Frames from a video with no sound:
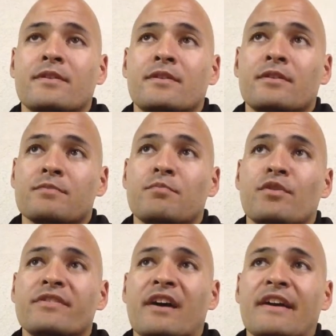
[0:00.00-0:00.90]
Because
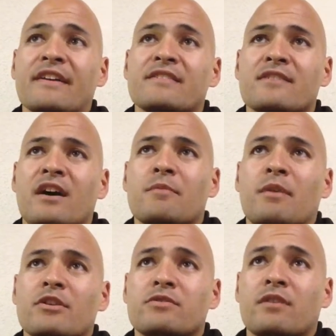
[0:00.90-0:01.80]
Muay Thai is not a
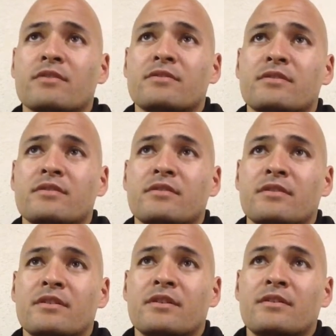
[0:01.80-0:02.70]
martial arts.
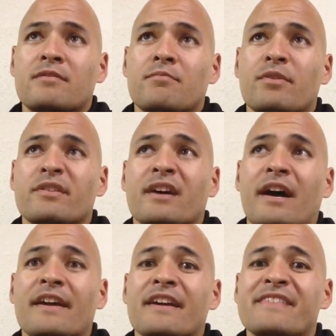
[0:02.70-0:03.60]
Muay
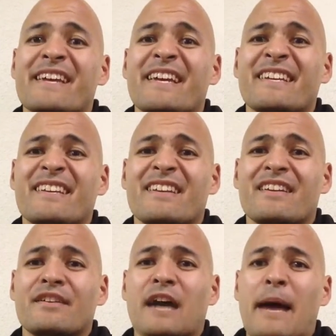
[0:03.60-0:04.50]
Thai is a
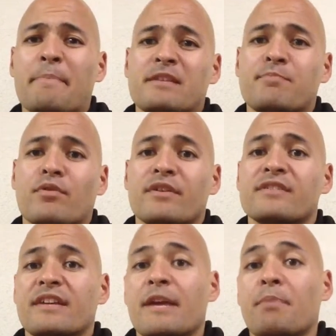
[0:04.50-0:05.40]
combat sport. It's
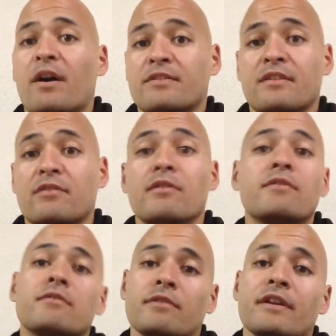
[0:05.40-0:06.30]
a kickboxing.
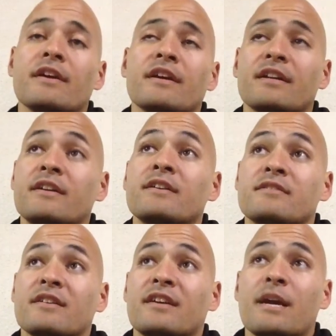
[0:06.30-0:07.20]
Literally, it
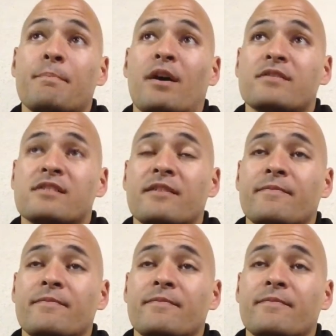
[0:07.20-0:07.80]
is a kickboxing.